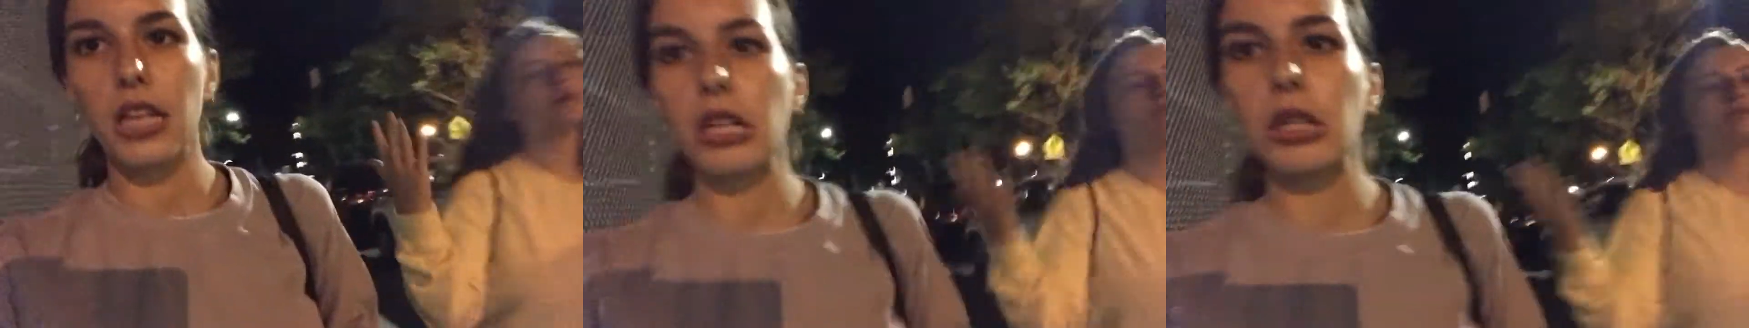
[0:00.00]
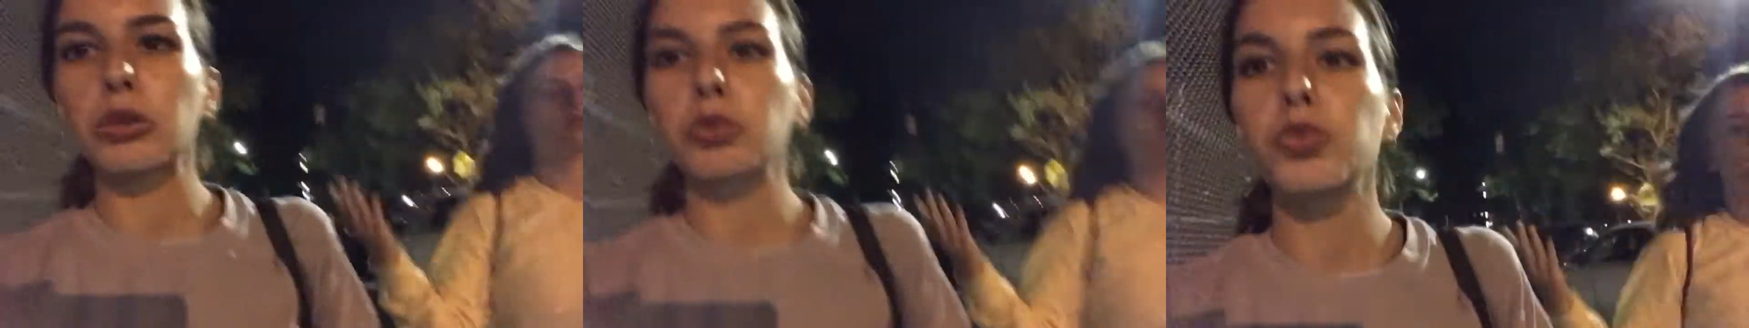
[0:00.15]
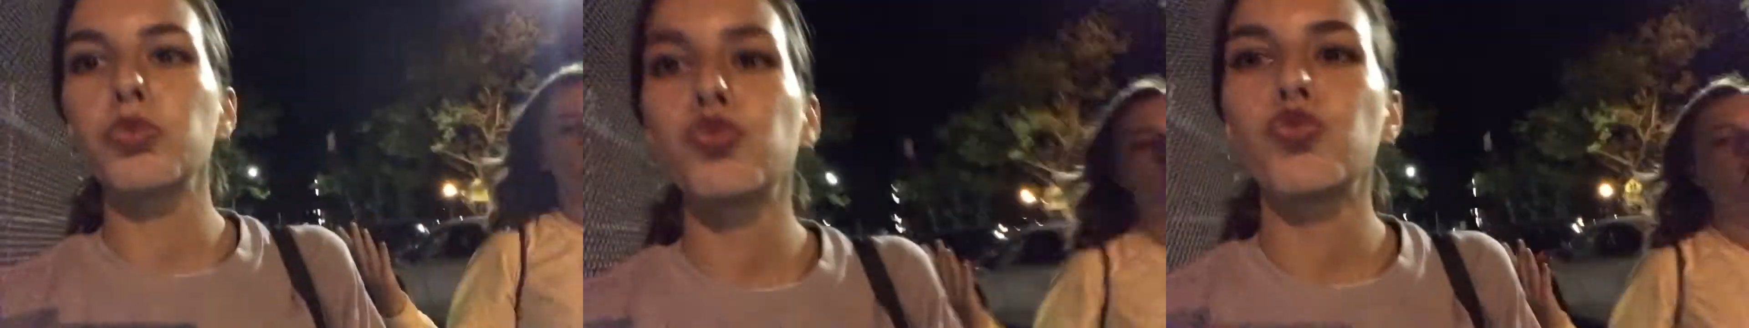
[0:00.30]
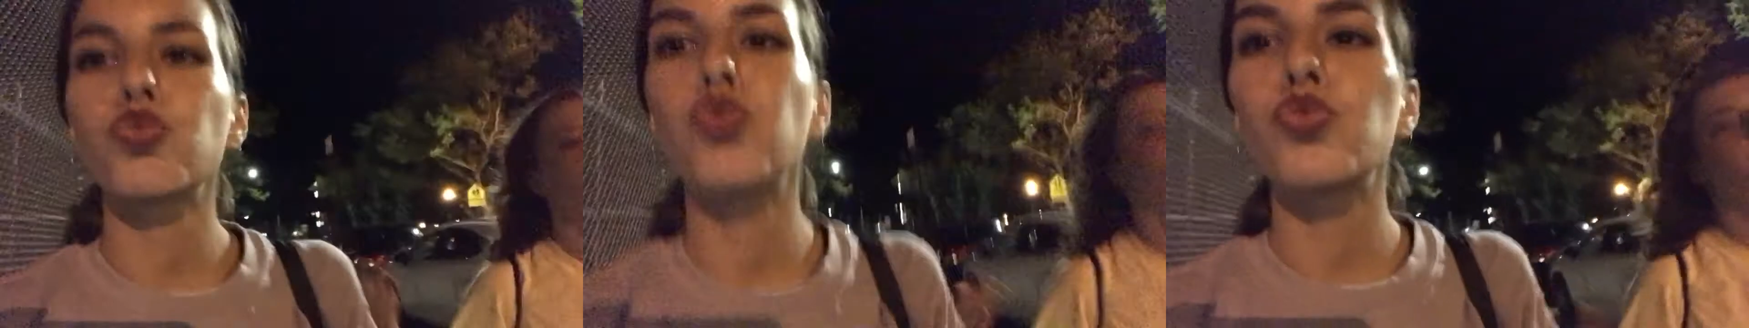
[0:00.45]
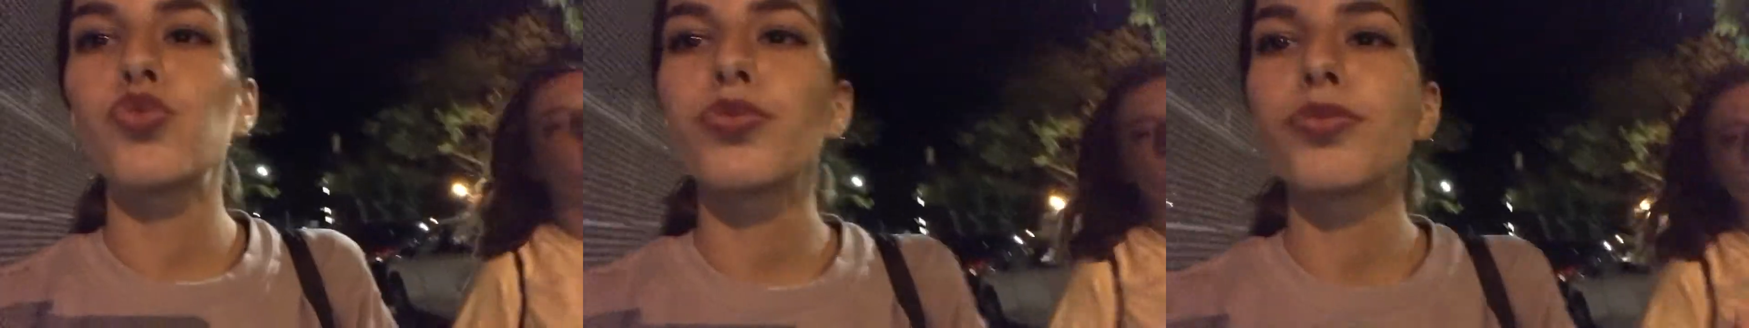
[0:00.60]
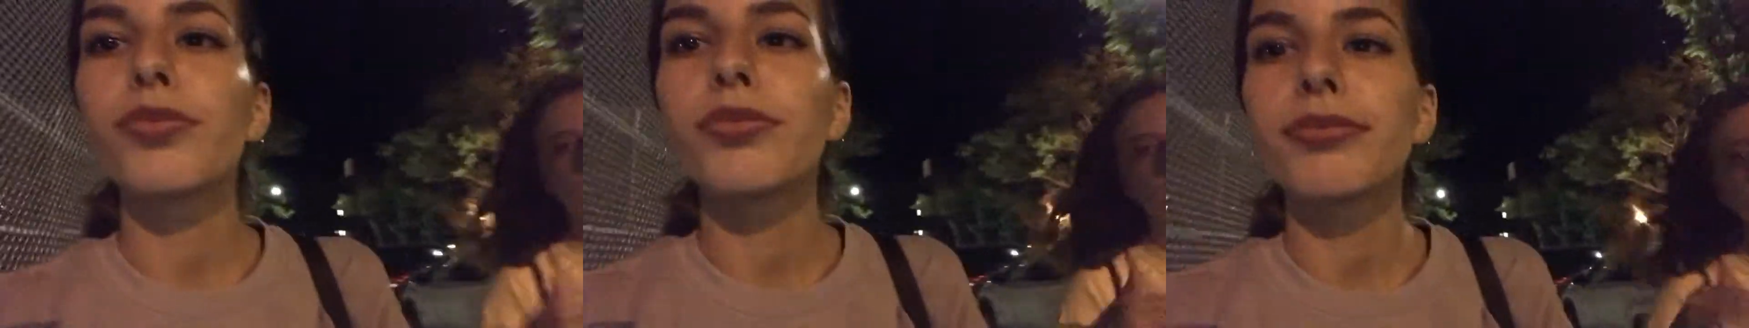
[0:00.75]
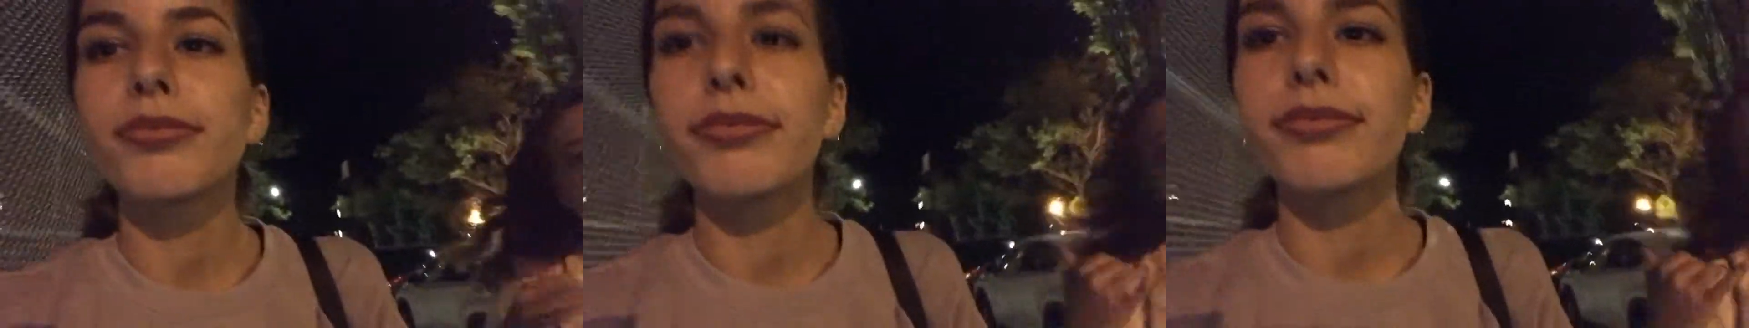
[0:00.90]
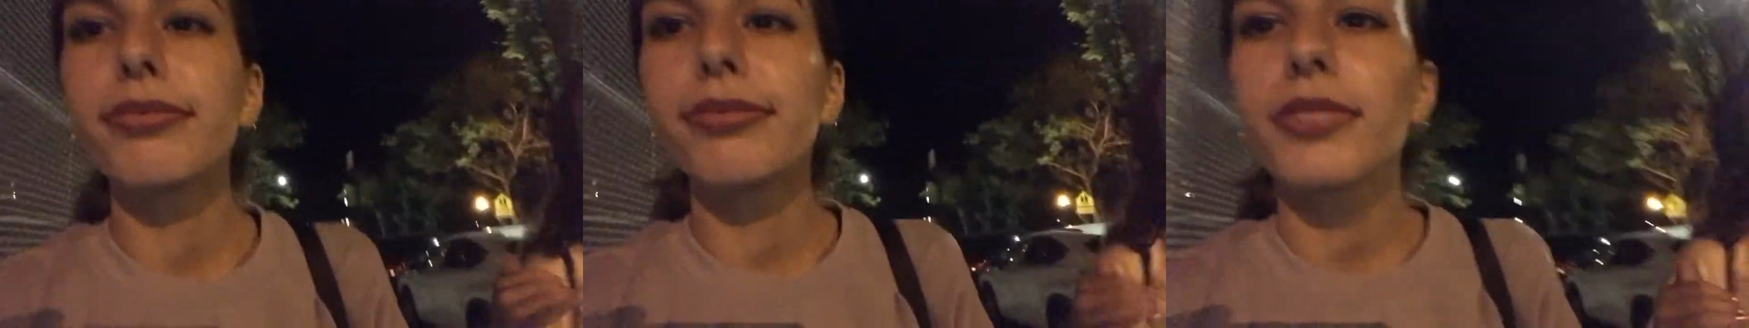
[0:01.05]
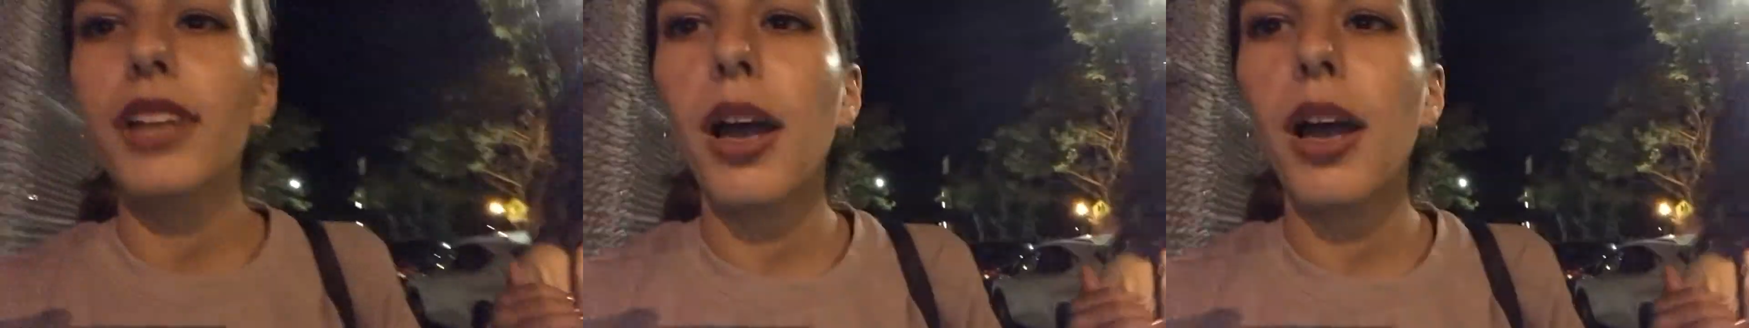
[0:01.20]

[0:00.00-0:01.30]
over a block and it's just like shitty.